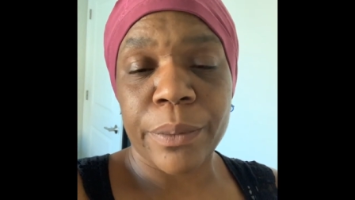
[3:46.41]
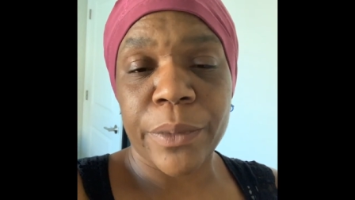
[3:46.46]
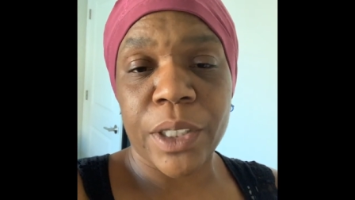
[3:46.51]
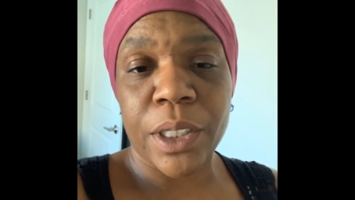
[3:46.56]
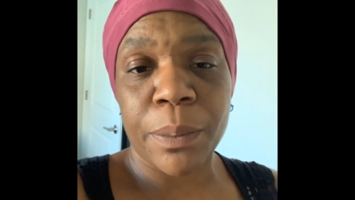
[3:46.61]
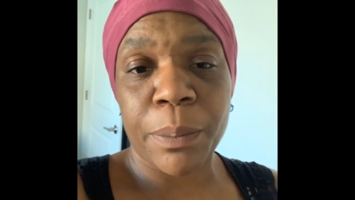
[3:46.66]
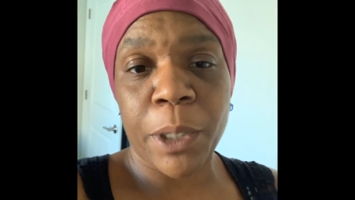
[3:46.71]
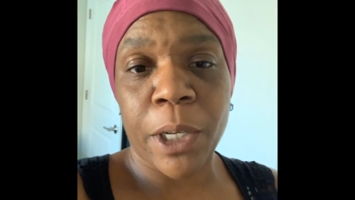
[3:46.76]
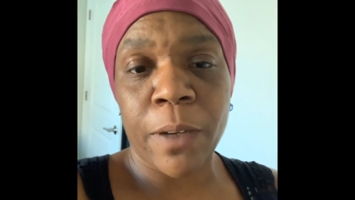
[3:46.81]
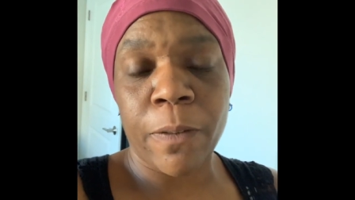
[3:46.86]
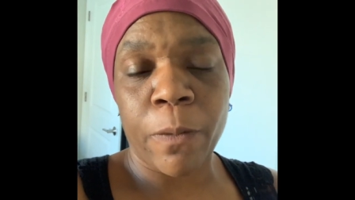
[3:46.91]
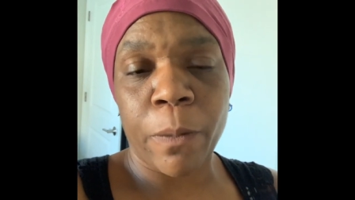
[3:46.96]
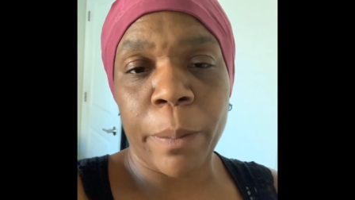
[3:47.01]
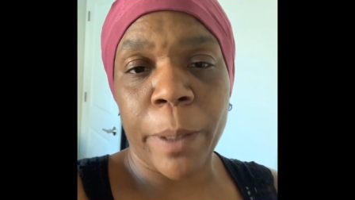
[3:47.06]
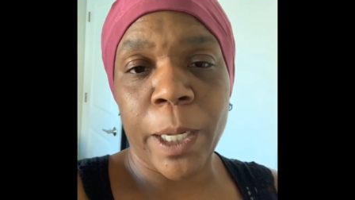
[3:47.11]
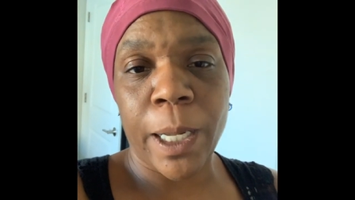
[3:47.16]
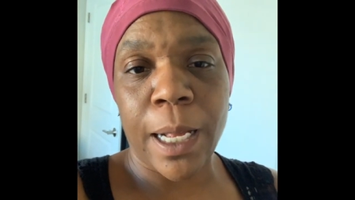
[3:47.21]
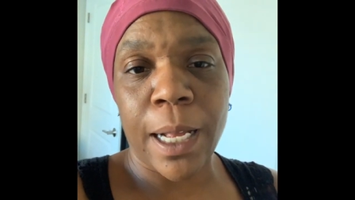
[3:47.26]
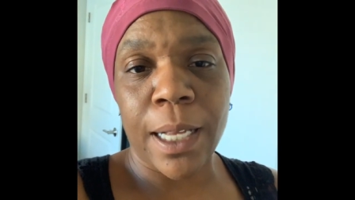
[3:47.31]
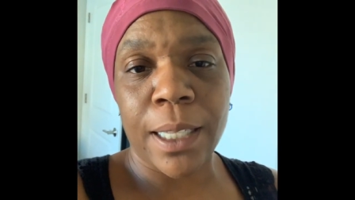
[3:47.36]
just pray for
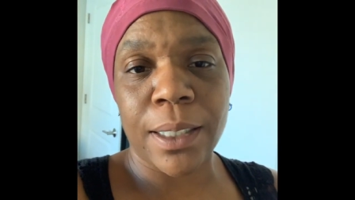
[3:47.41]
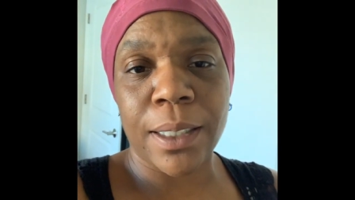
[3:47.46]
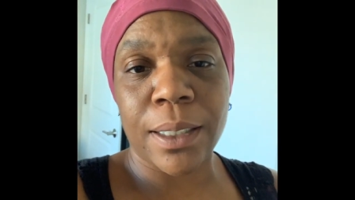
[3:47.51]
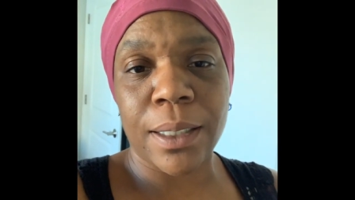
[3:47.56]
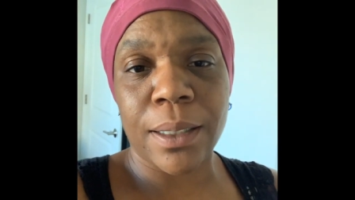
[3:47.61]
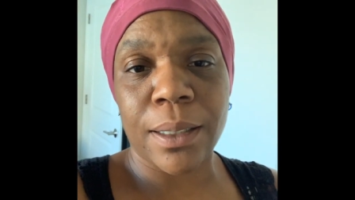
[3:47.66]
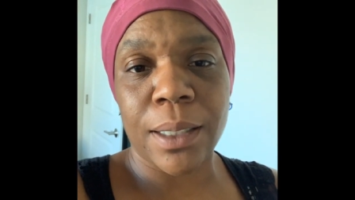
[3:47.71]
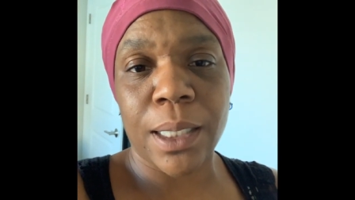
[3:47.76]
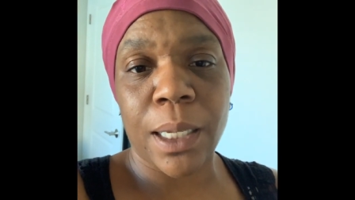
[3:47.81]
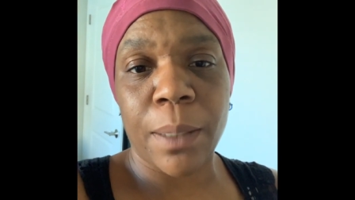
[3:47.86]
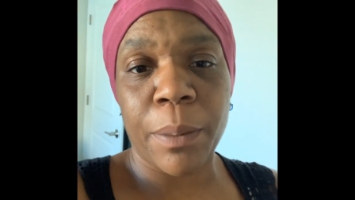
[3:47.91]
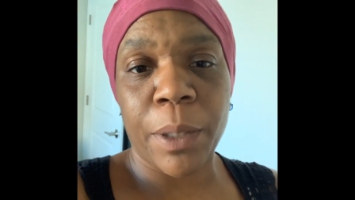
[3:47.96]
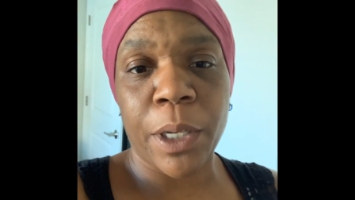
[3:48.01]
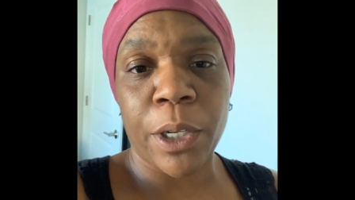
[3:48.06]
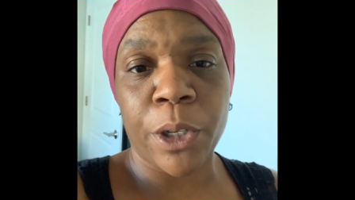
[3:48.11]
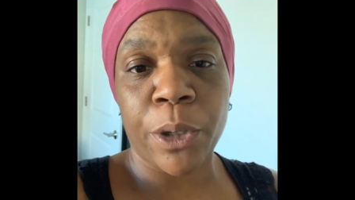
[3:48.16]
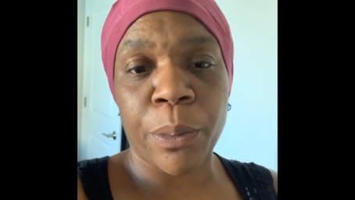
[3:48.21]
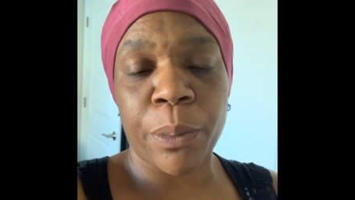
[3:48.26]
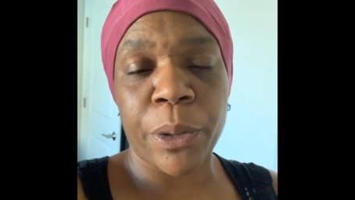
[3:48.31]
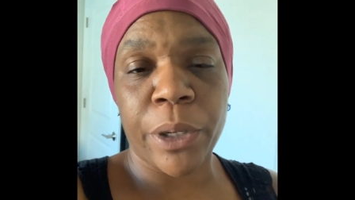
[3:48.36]
me, guys, and keep me
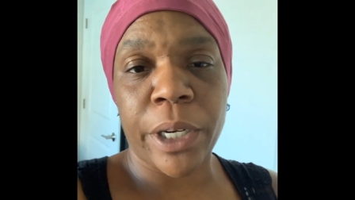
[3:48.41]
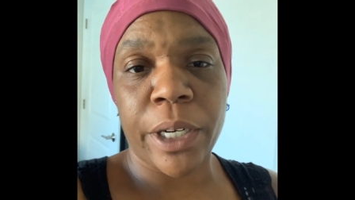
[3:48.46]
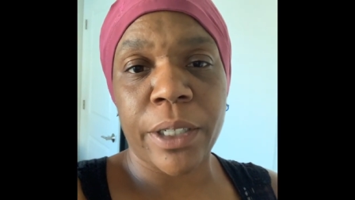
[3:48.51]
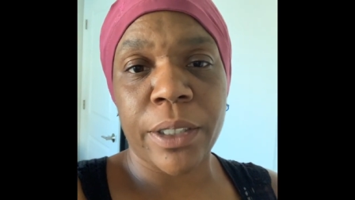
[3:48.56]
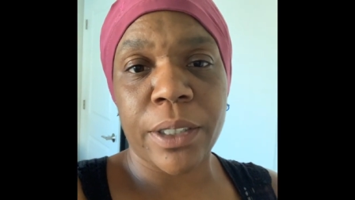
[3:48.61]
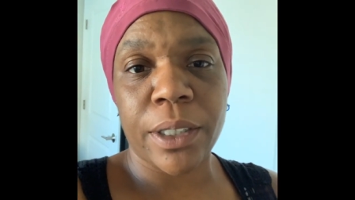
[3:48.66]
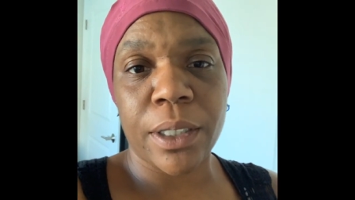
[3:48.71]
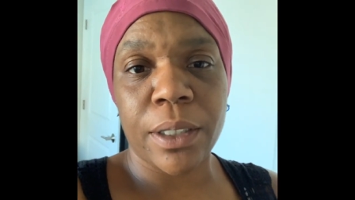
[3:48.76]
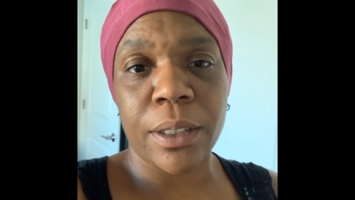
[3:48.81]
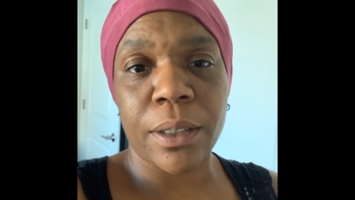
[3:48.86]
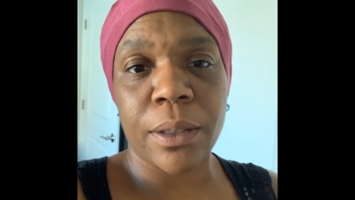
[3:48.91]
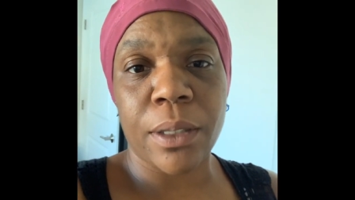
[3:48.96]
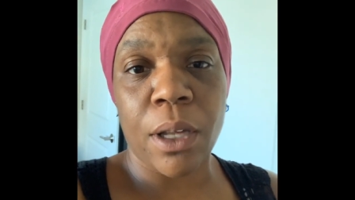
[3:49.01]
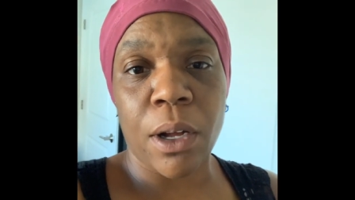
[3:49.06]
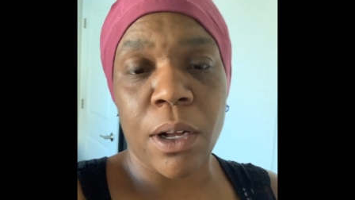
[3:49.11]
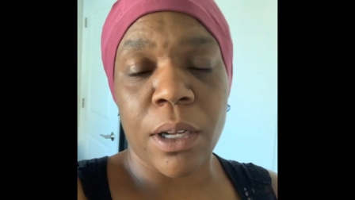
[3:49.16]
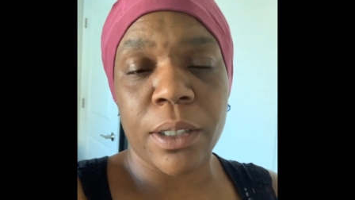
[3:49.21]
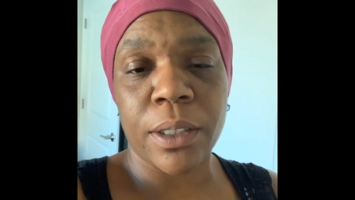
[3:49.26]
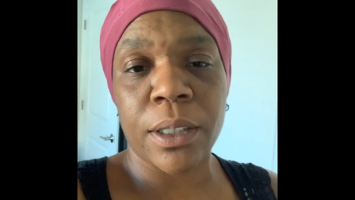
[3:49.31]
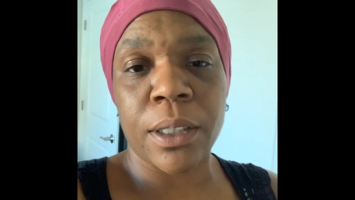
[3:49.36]
in your prayers and
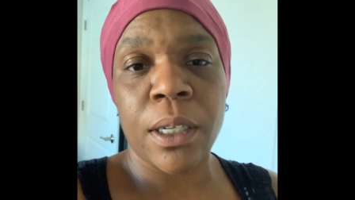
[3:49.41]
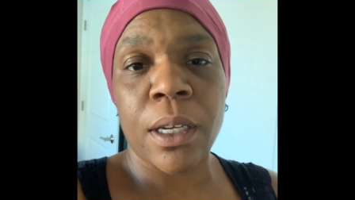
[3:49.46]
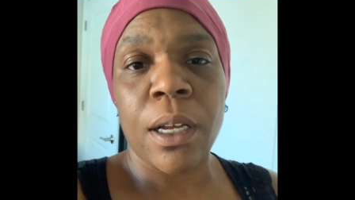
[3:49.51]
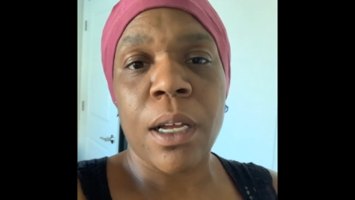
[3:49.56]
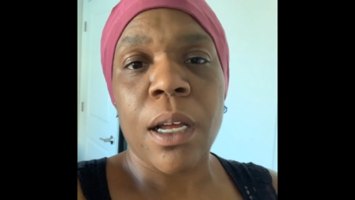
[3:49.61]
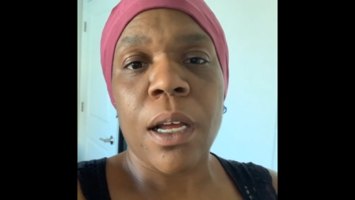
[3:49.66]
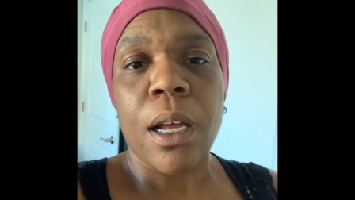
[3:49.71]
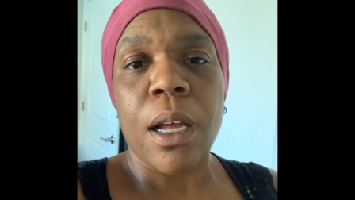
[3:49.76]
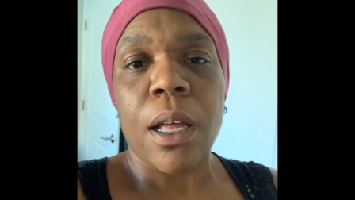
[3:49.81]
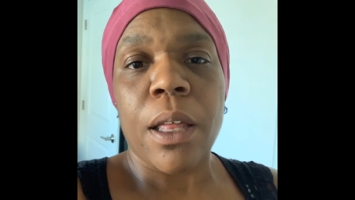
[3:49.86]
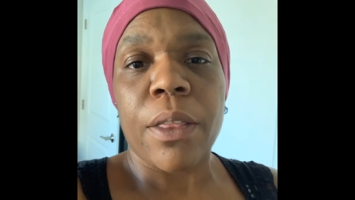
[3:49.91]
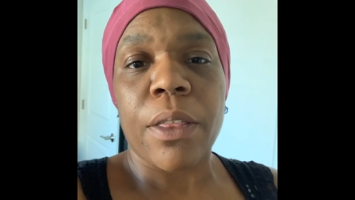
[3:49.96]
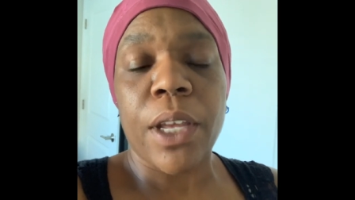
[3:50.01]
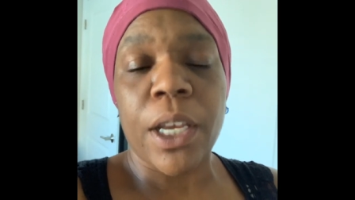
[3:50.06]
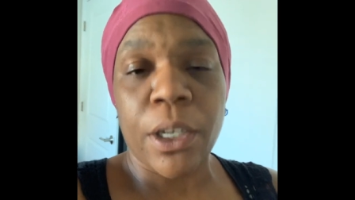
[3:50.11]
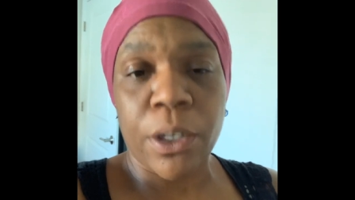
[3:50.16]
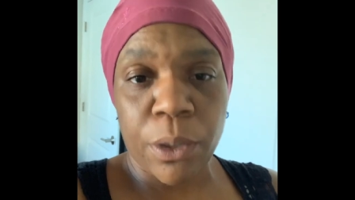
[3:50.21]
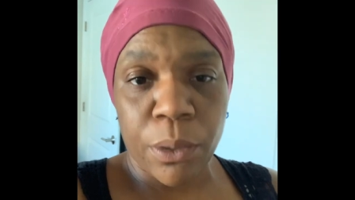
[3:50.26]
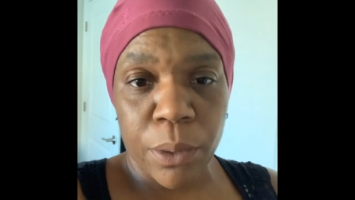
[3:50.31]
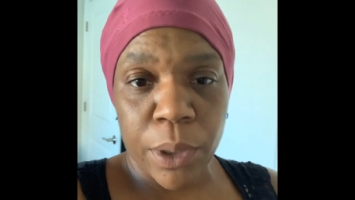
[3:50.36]
thoughts.
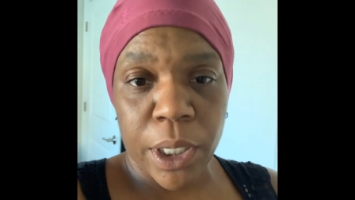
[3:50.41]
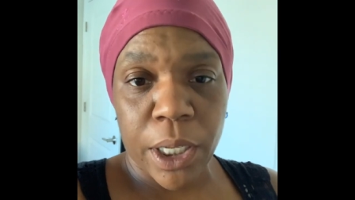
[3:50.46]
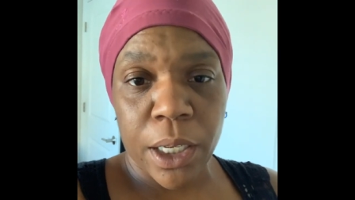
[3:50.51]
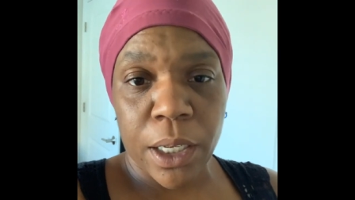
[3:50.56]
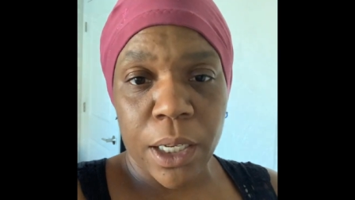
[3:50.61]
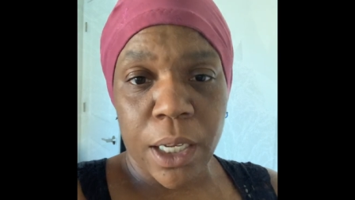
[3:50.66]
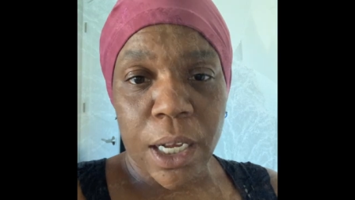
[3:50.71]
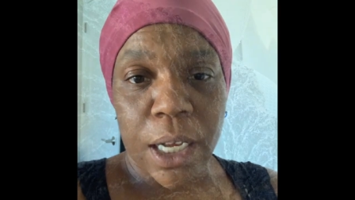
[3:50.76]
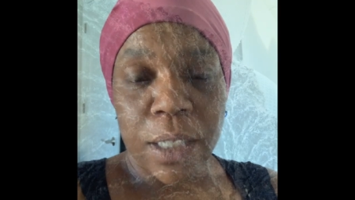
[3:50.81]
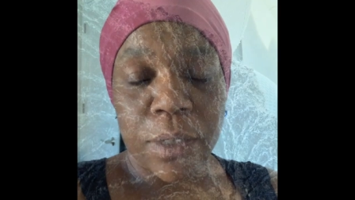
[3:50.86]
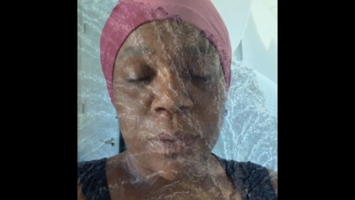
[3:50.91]
Thank you again, guys.